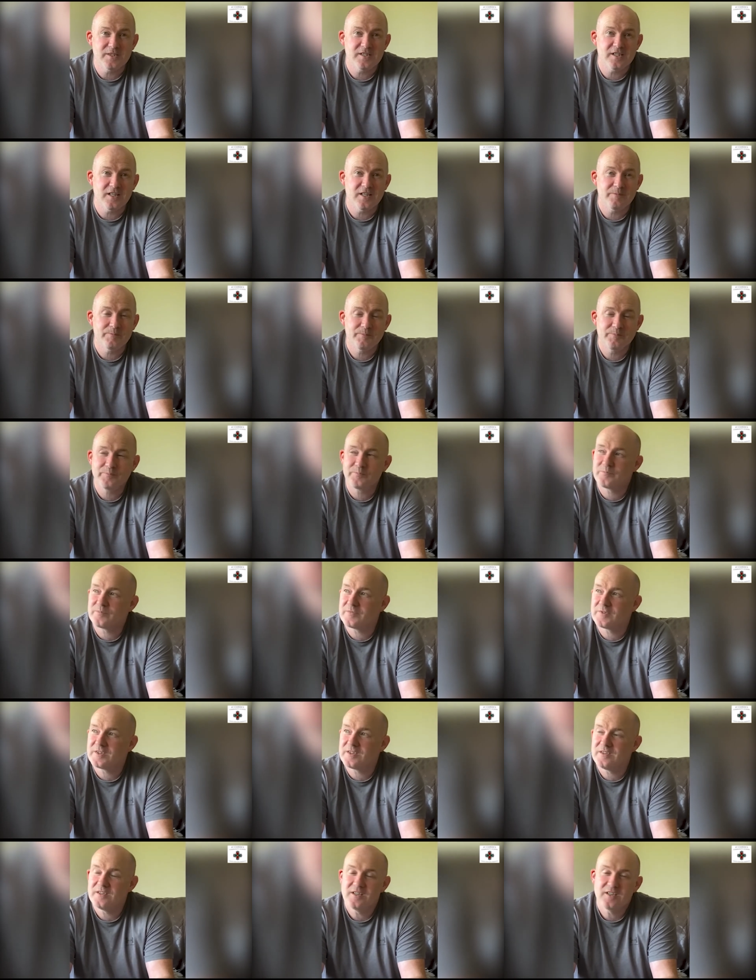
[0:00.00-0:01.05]
the
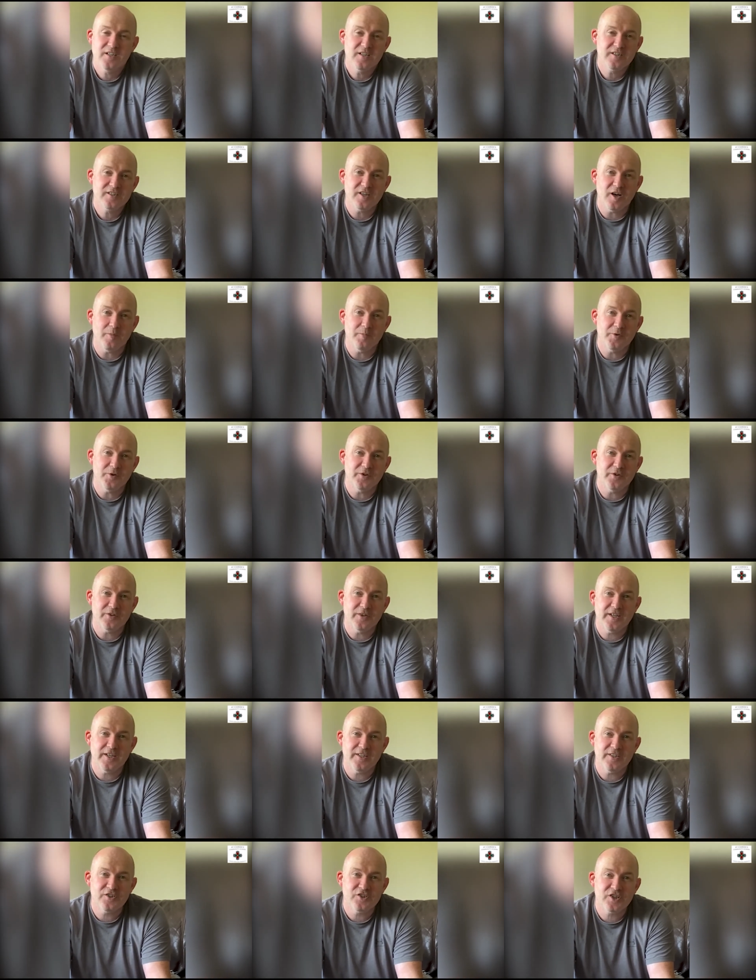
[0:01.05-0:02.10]
top
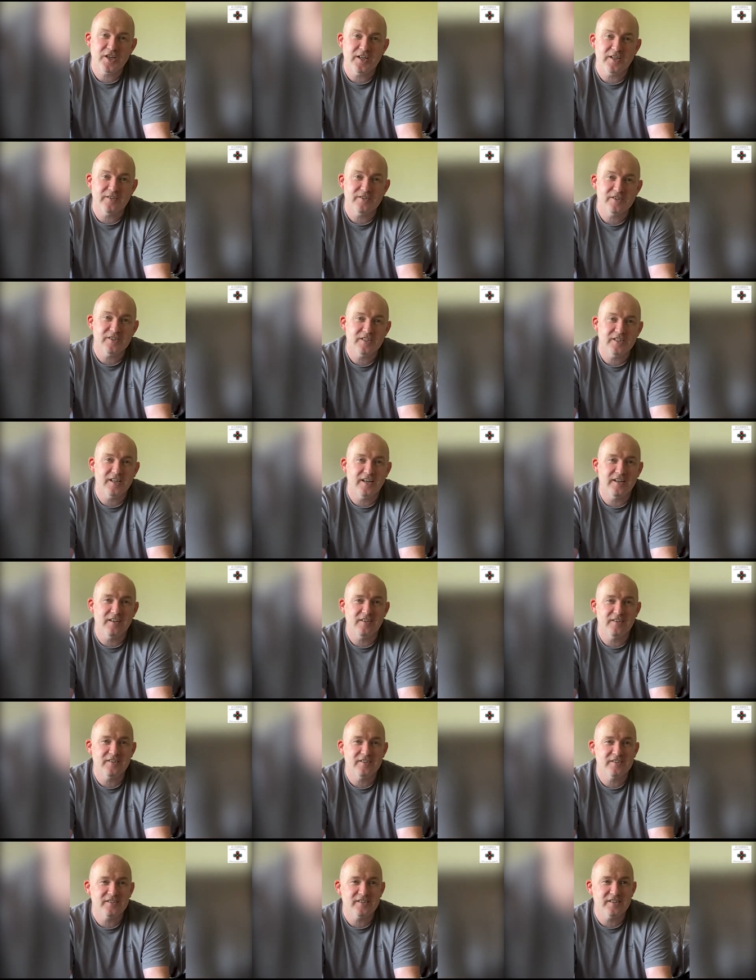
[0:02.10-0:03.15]
underage county in
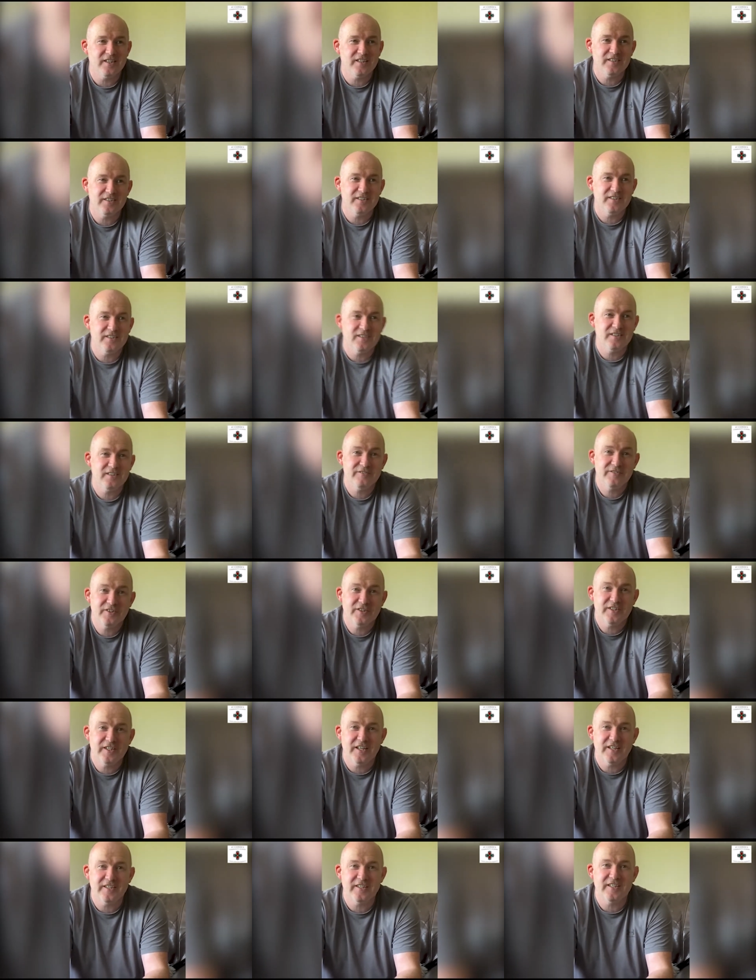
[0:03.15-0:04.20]
Ireland. And if you could
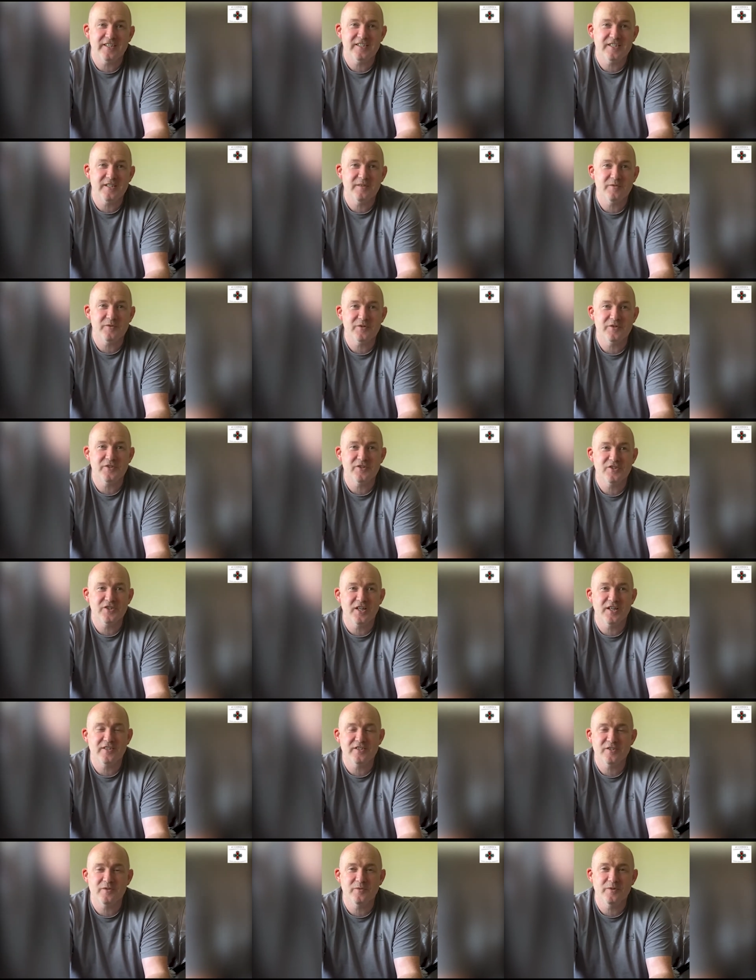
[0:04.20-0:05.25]
get on that team, there was a good
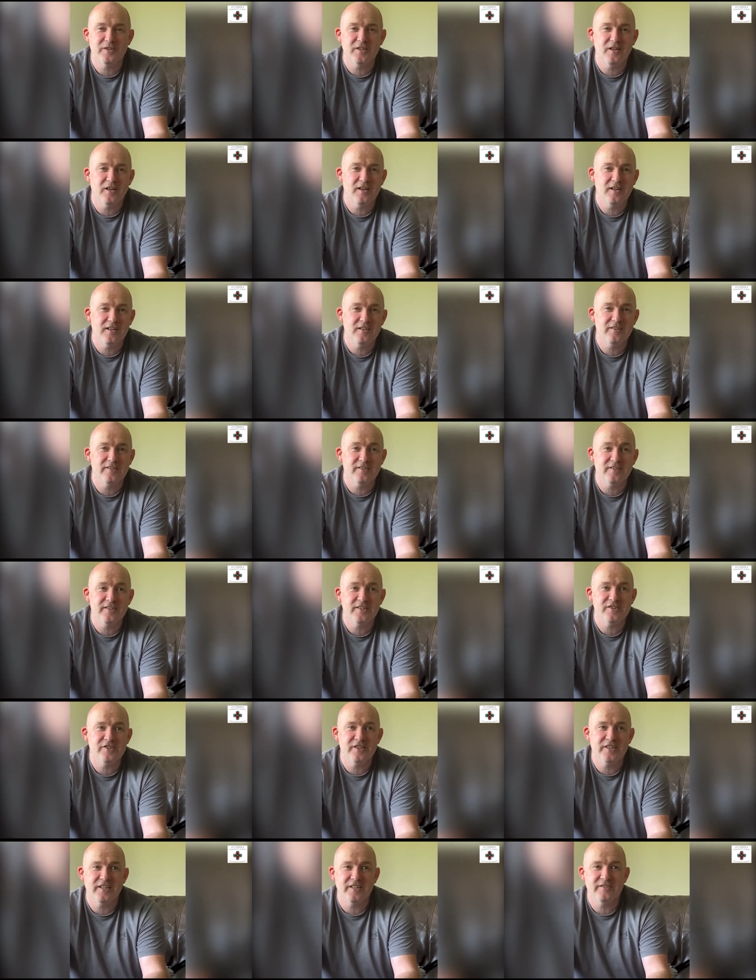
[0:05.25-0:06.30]
chance you'd win All Ireland, or at
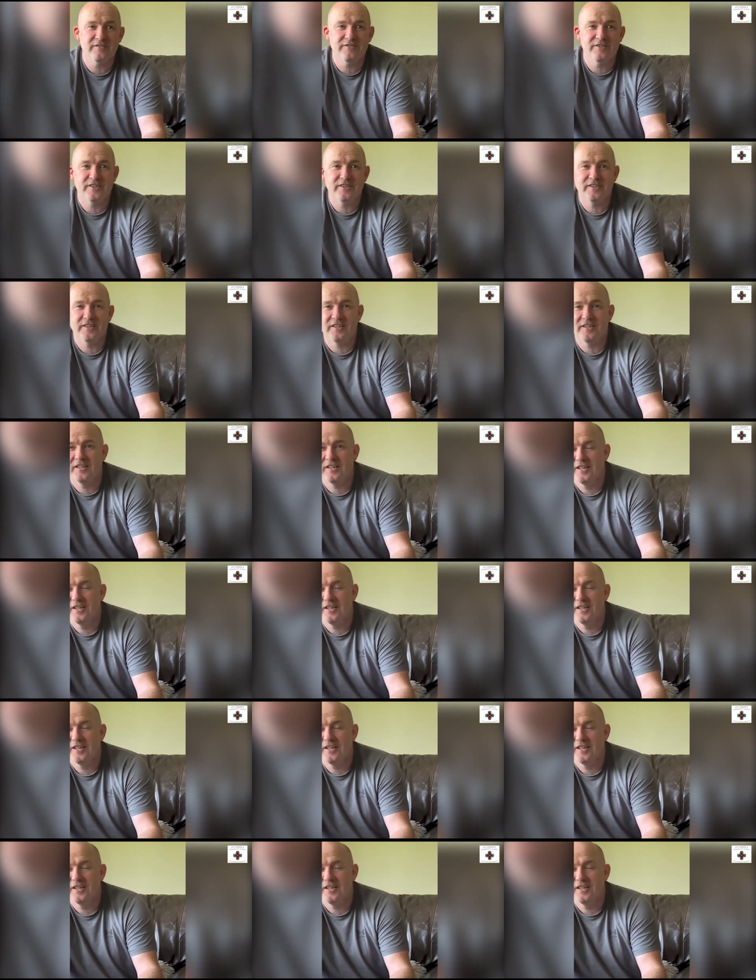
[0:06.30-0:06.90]
least you get to final.